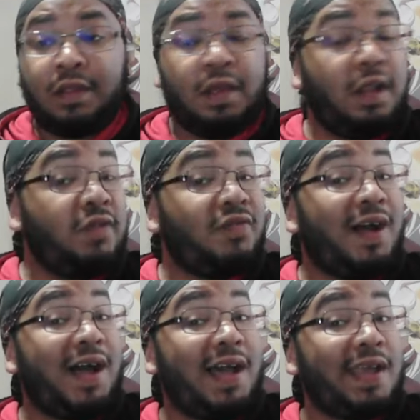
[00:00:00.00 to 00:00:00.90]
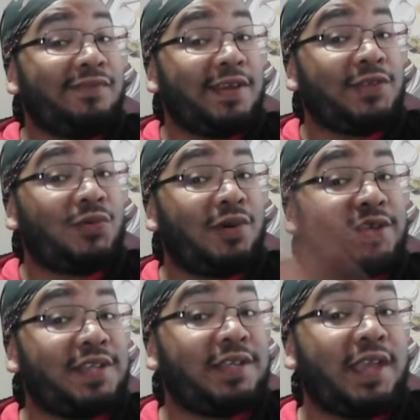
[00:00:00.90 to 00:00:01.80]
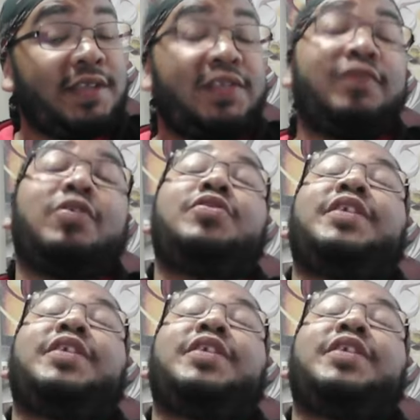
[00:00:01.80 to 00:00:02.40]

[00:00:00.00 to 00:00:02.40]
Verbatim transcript: Hello everyone, I'm Randy Suarez, aka Silva Crow.